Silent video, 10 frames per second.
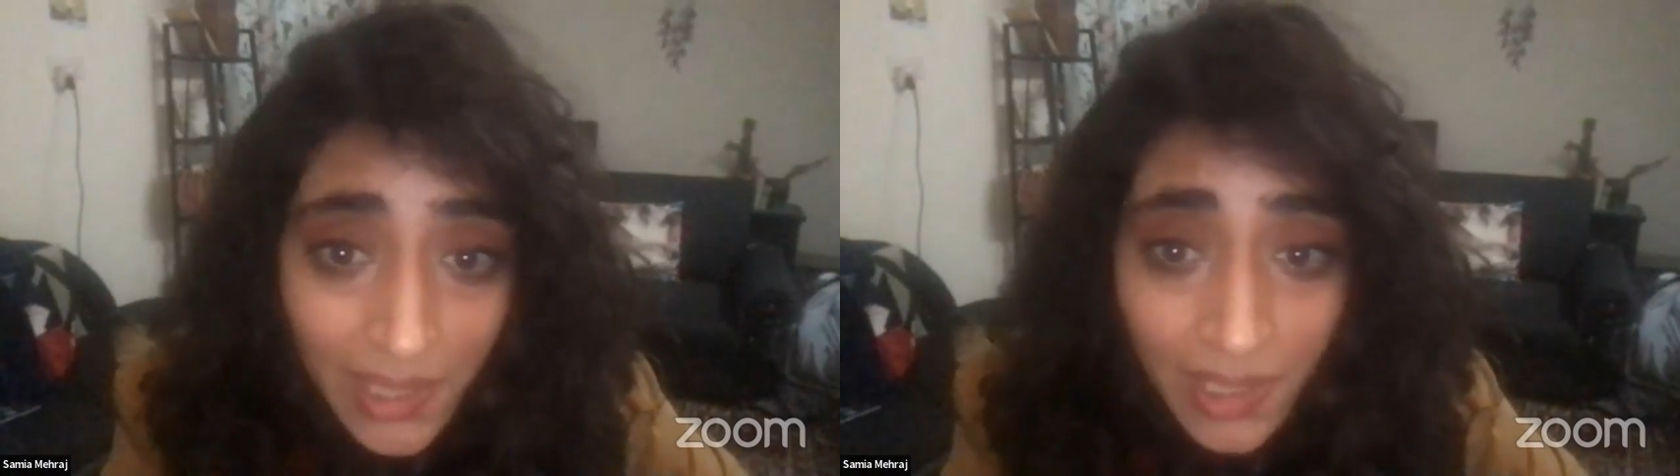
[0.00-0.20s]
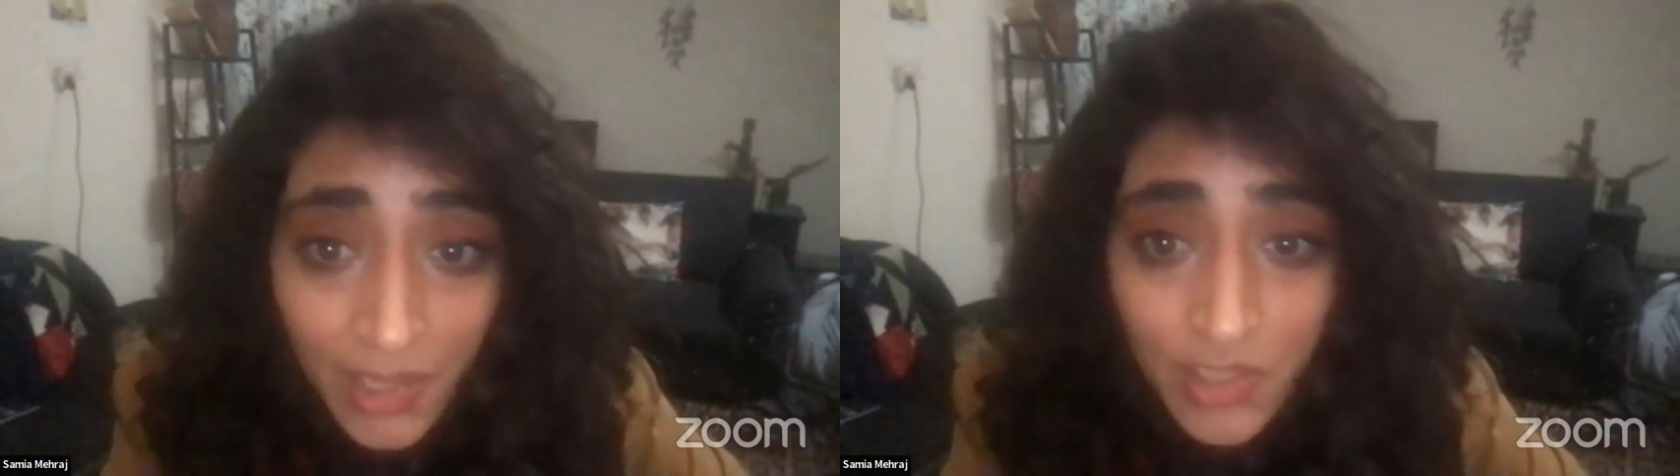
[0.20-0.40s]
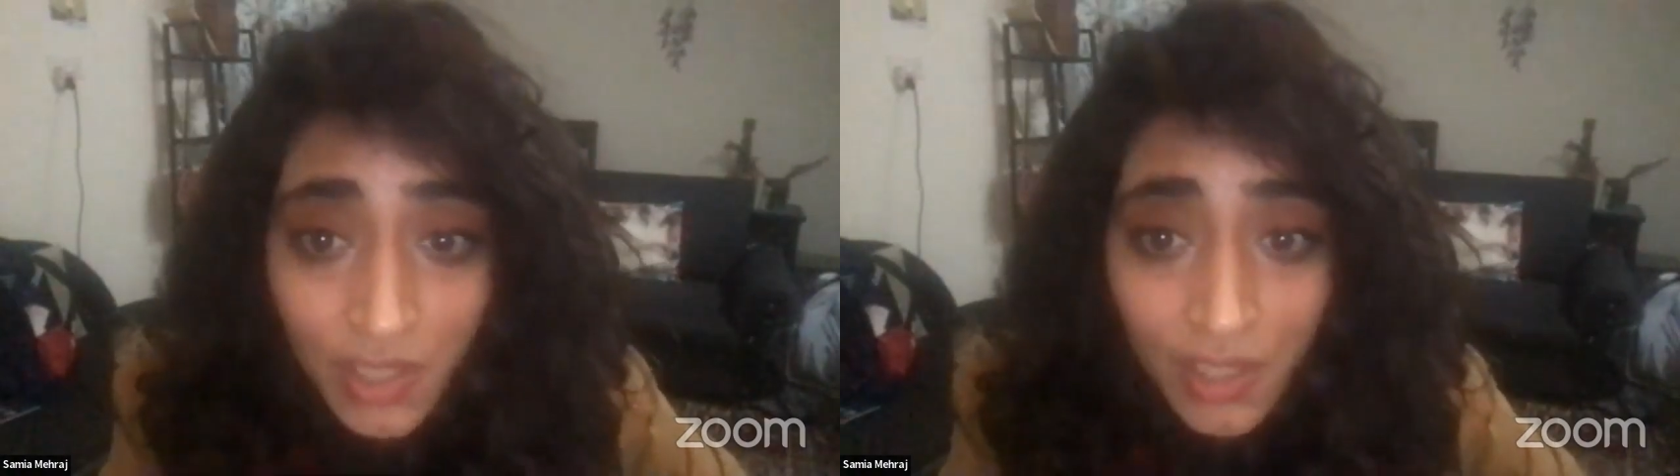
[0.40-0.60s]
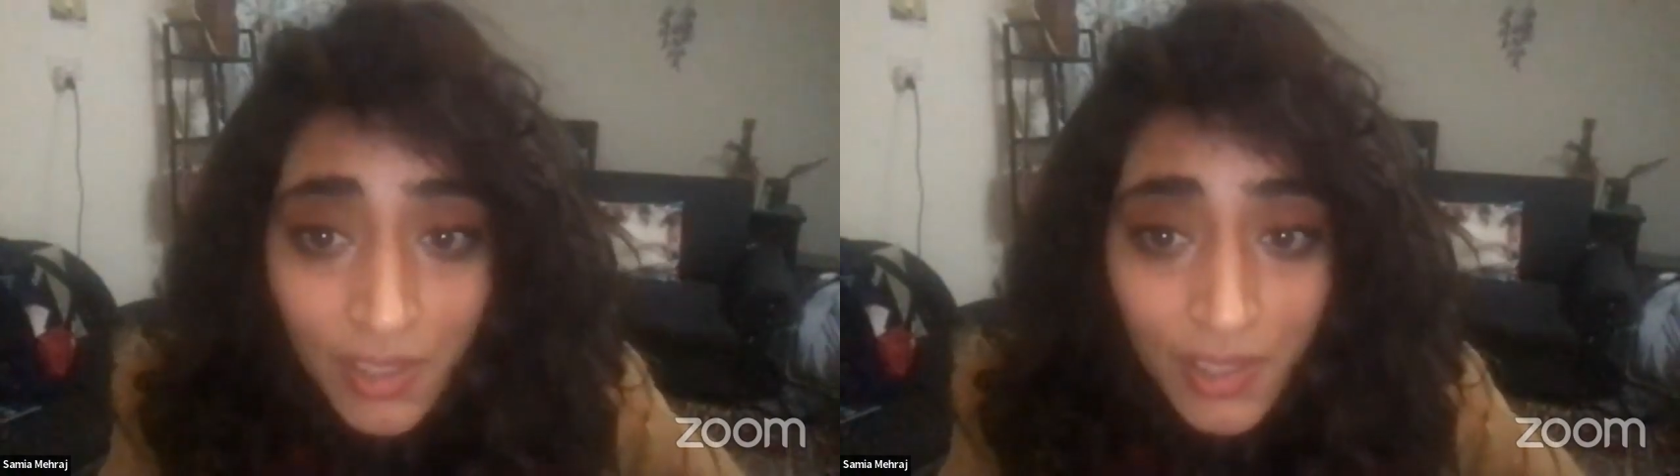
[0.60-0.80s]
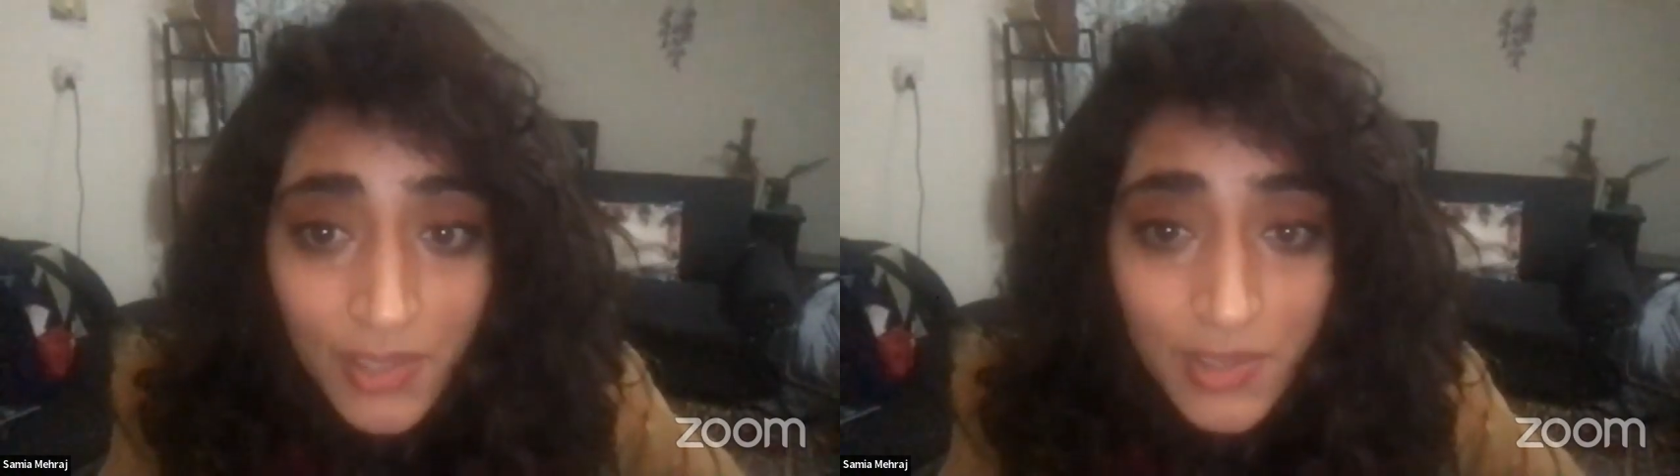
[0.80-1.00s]
intention
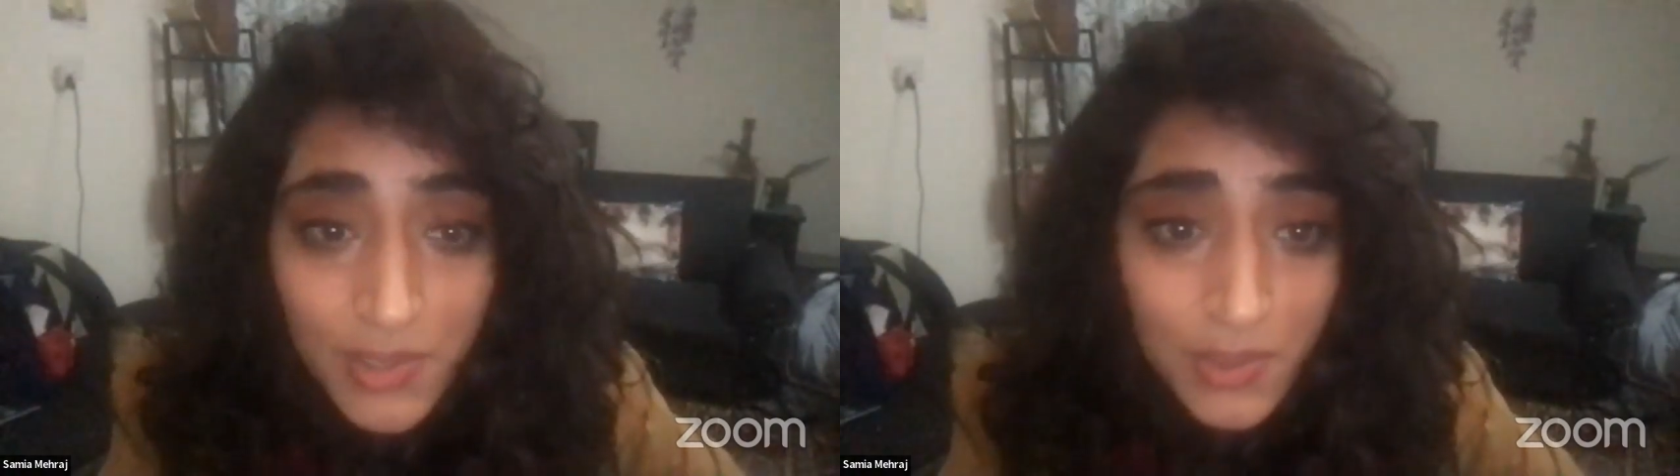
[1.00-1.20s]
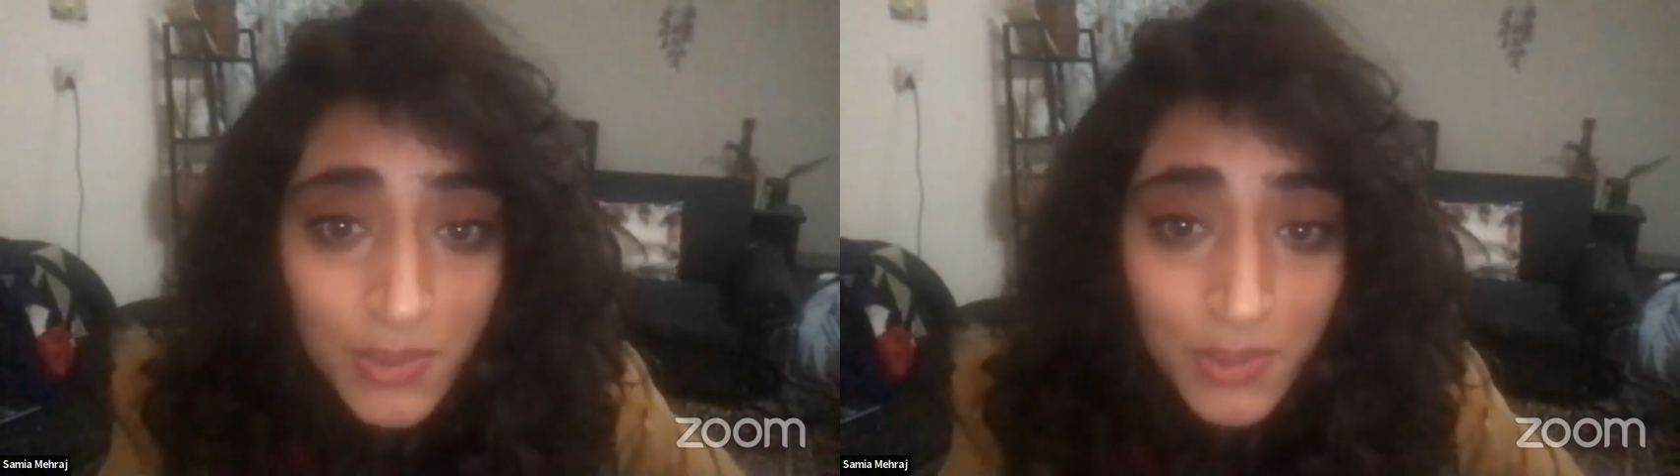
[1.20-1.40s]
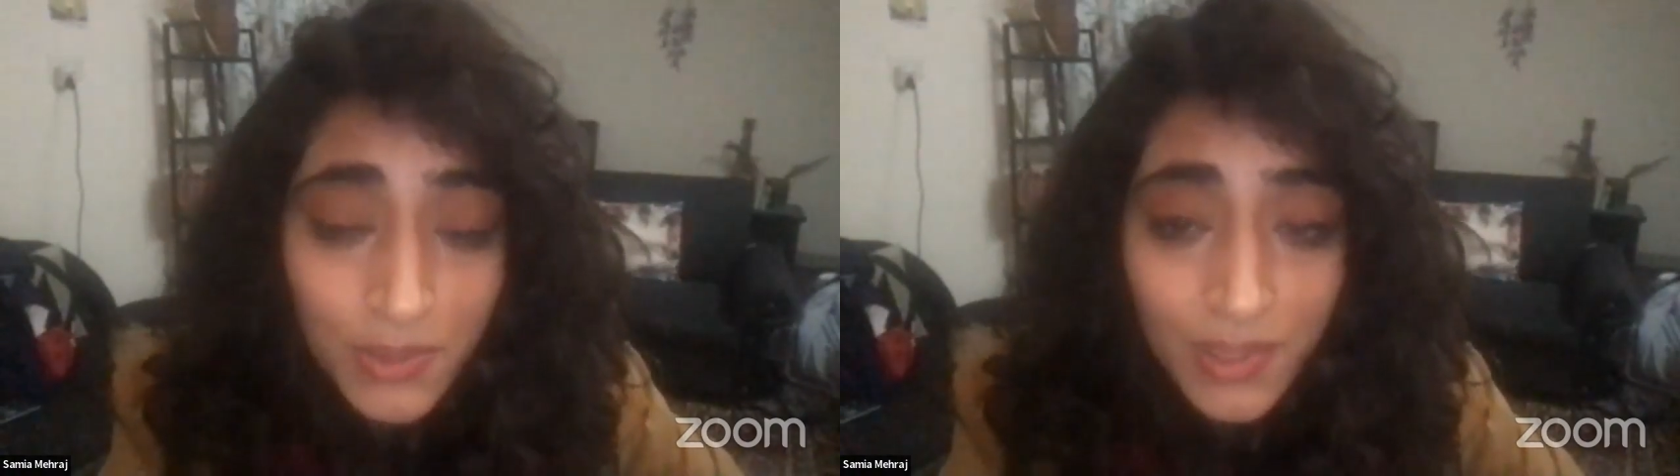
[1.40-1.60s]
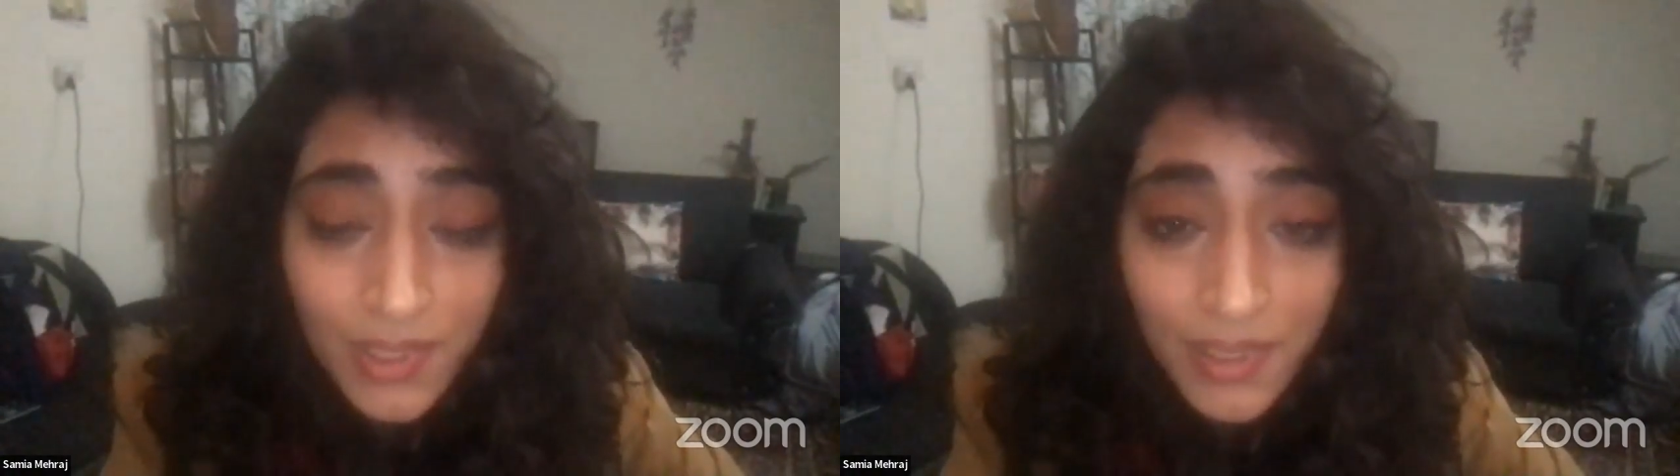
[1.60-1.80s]
here is to,